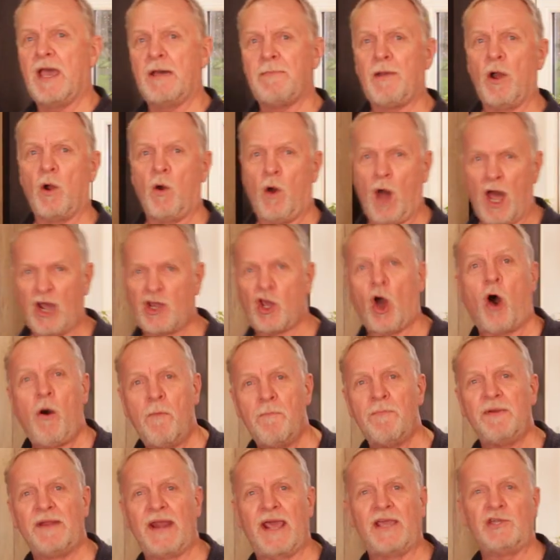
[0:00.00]
about a
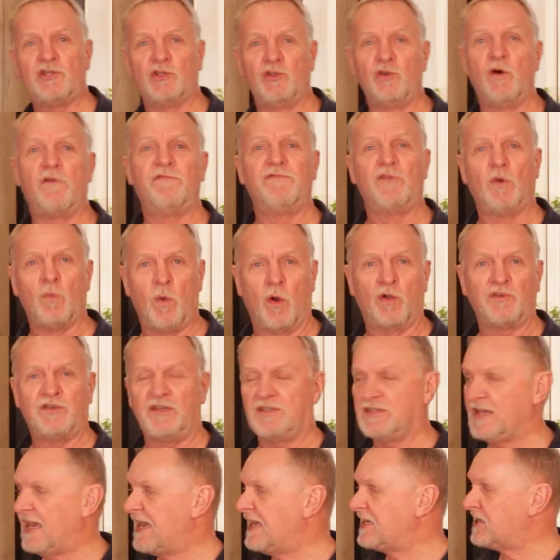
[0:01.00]
combination oven and what
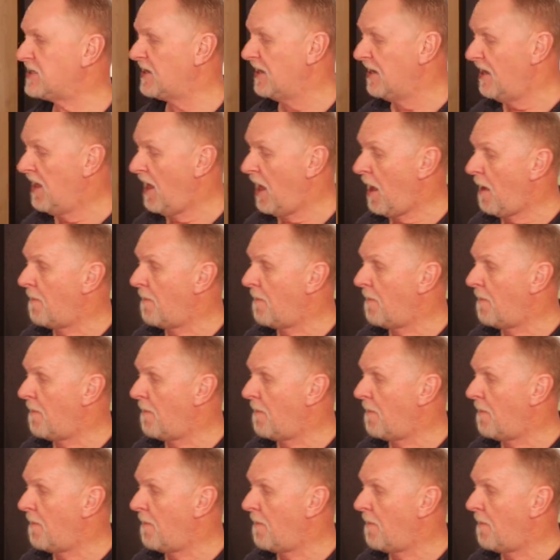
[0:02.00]
it is.